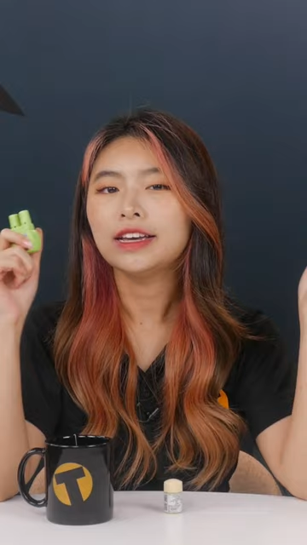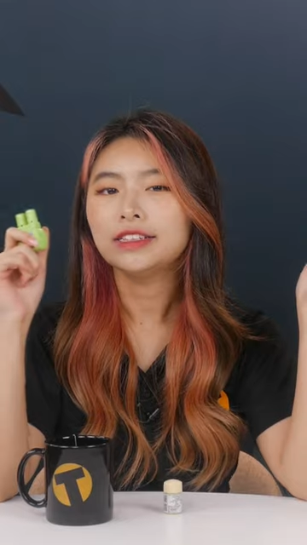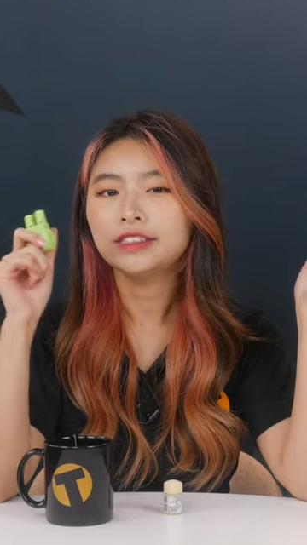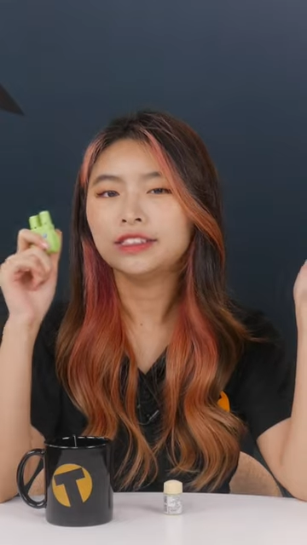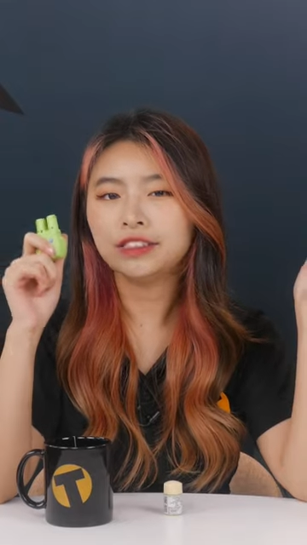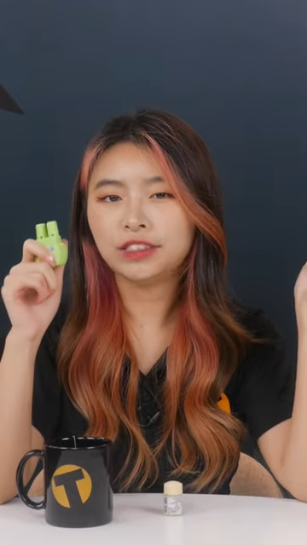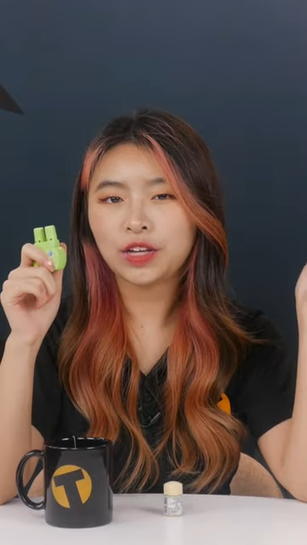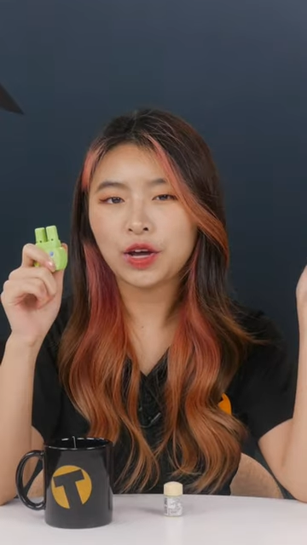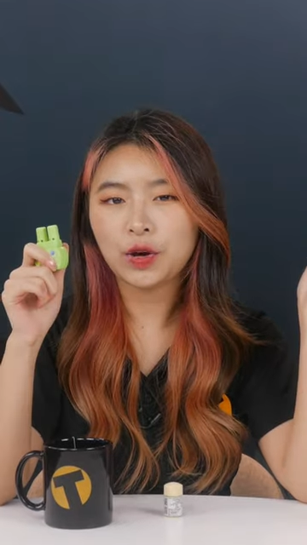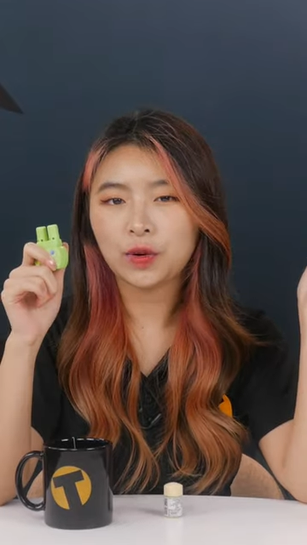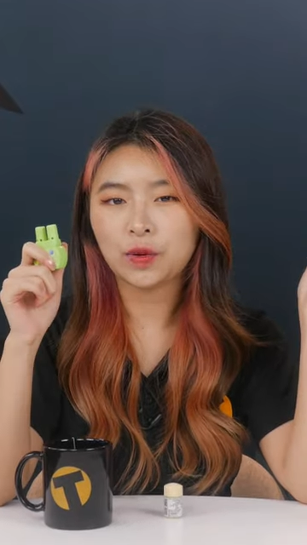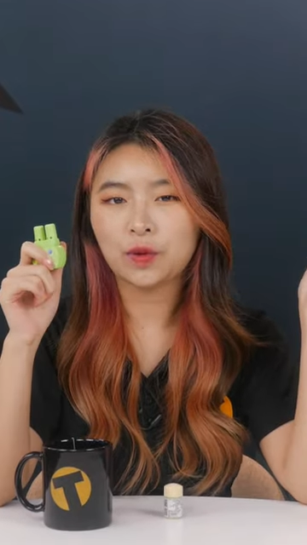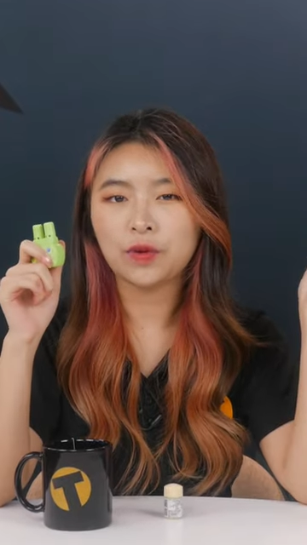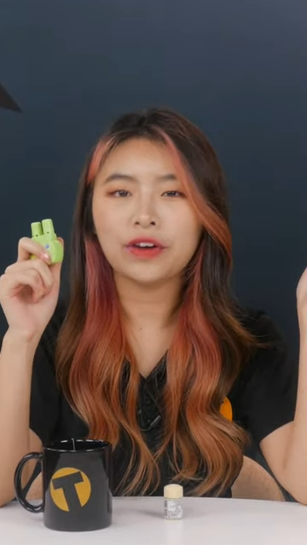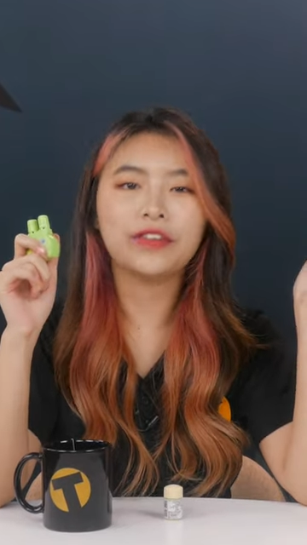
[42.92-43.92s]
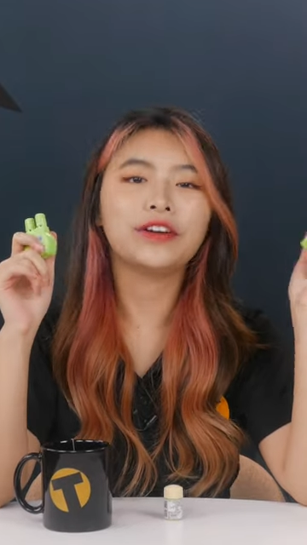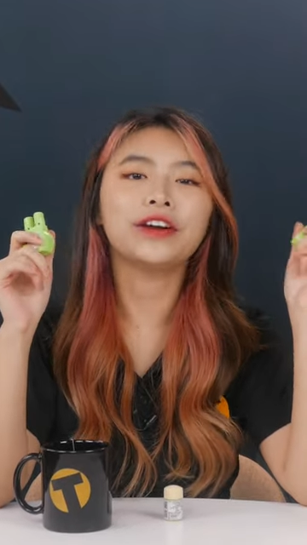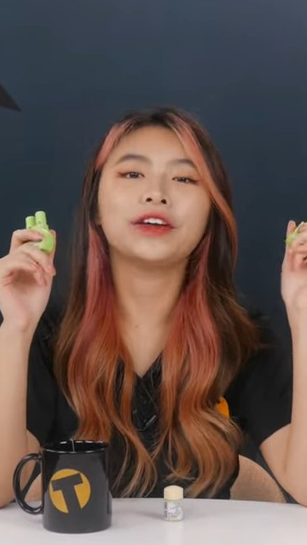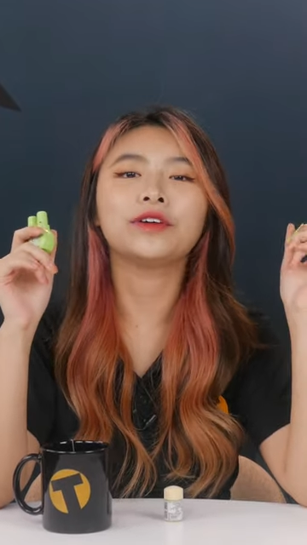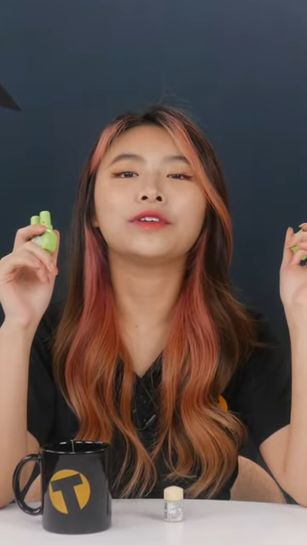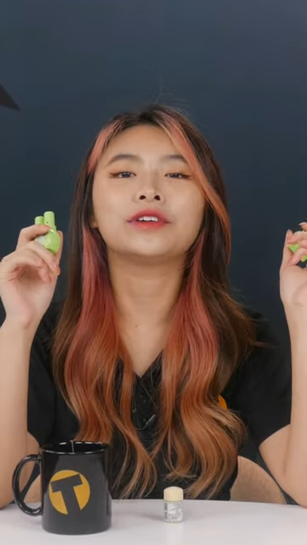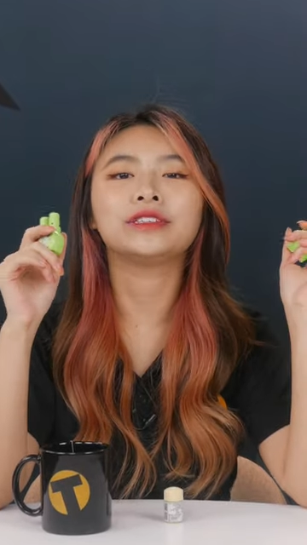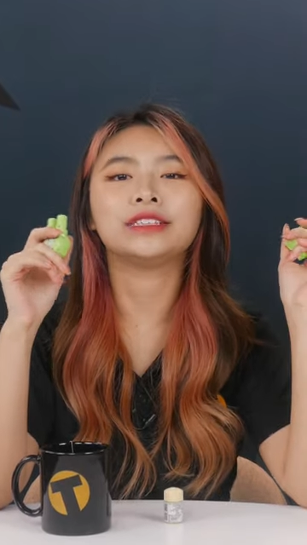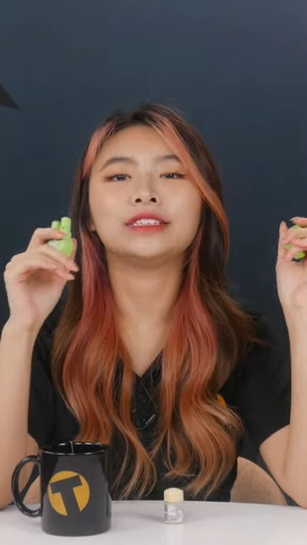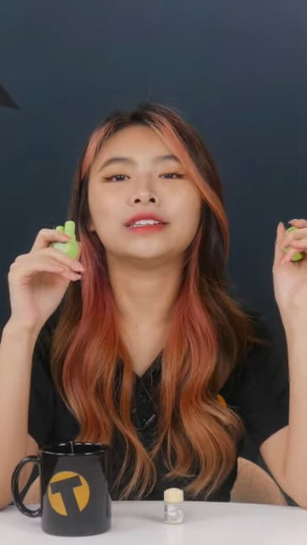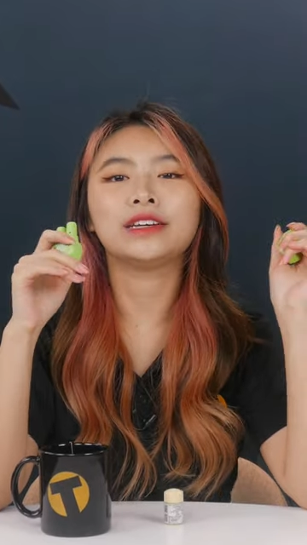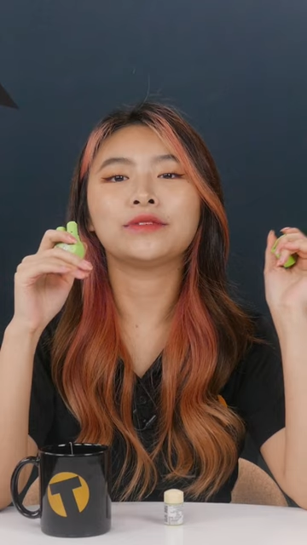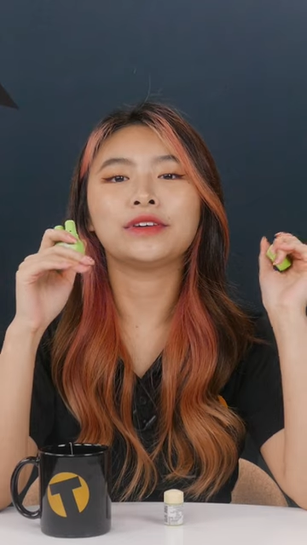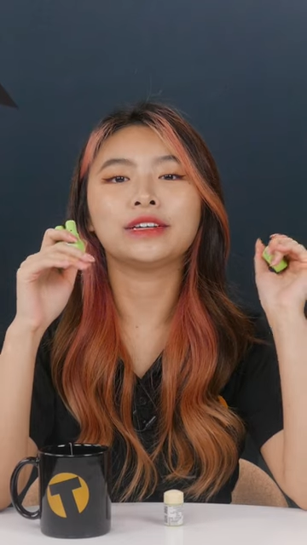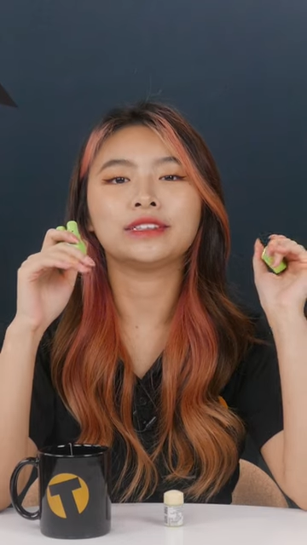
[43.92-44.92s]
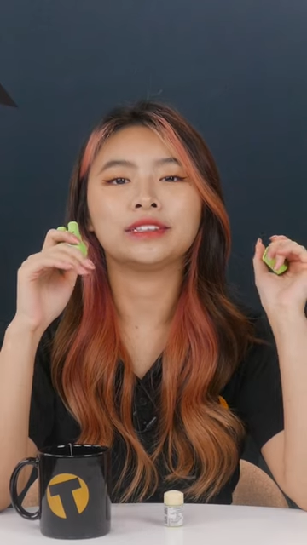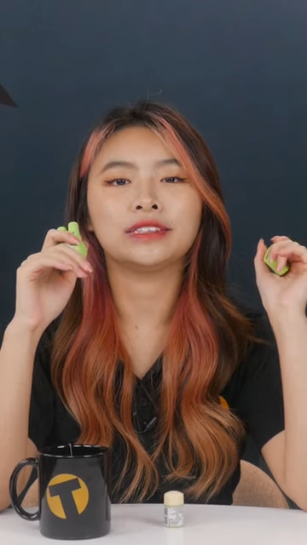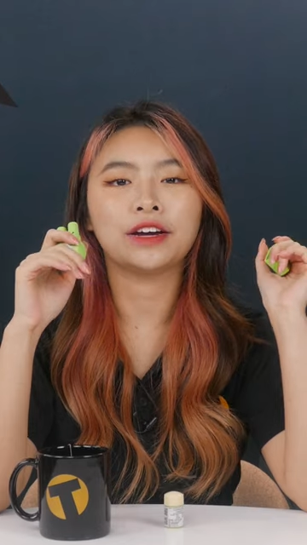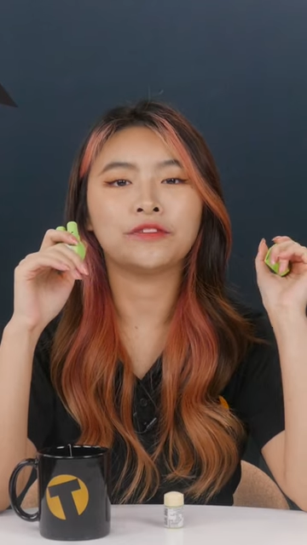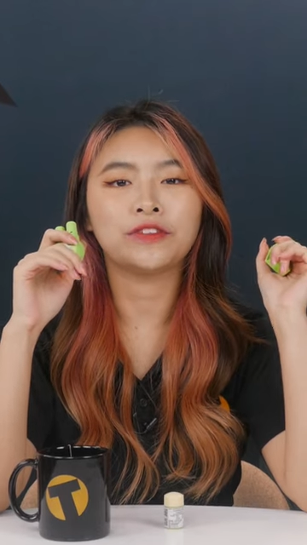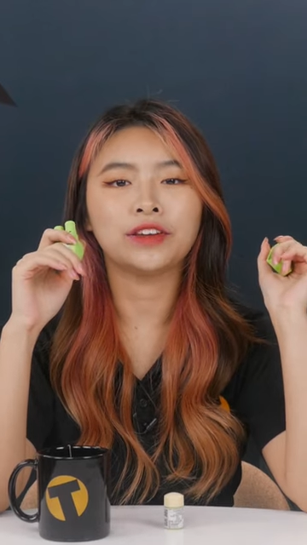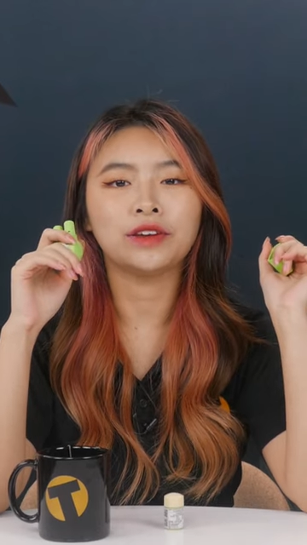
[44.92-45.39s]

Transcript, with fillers: So, whether you're dealing with a stuffy